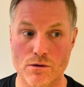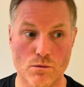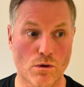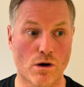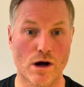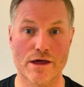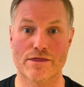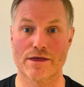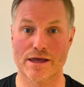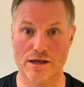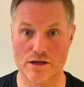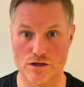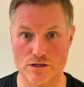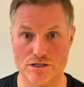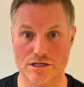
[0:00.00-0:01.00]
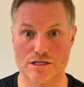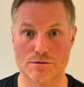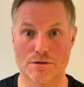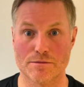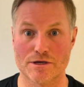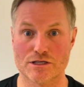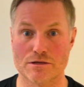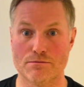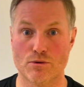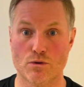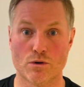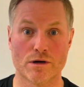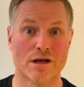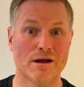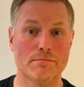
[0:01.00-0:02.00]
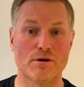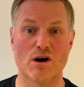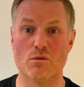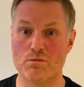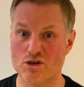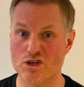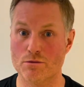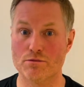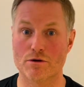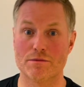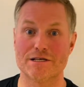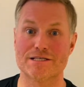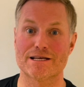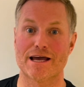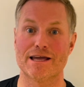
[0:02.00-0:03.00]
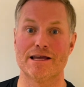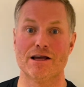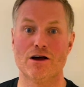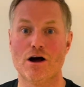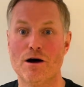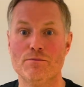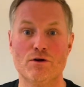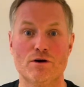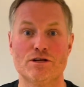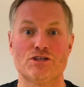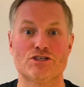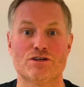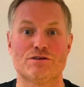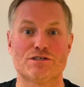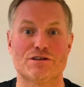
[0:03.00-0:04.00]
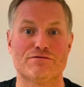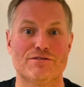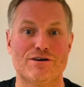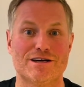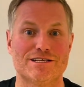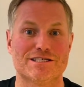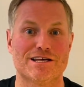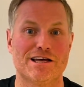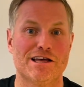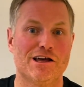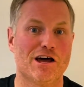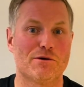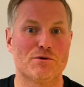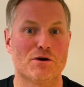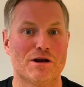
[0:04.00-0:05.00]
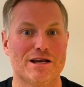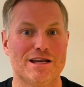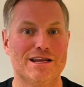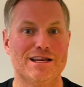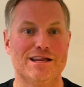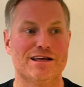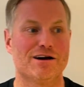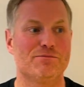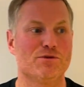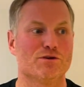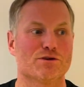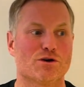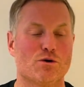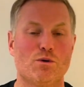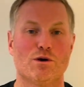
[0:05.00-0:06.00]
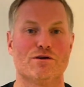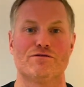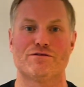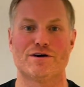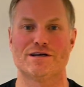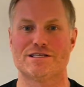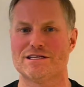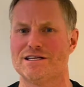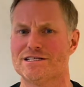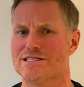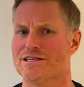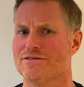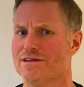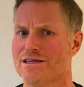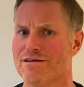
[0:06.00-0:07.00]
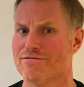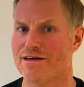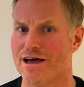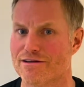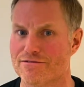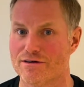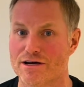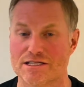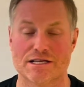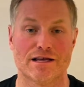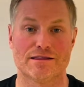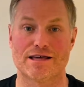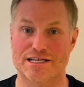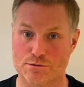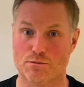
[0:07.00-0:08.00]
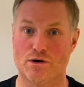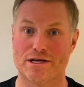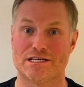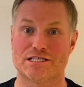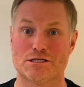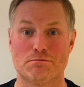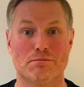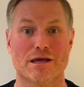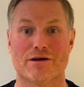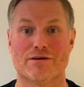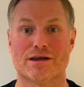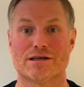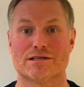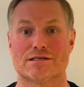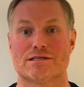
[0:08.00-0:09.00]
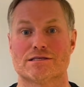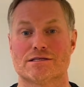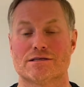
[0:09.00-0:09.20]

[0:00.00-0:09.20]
I think considered to be the most important. But I should probably say I'm not an insurance advisor. I'm not qualified to necessarily give that advice. That's my experience.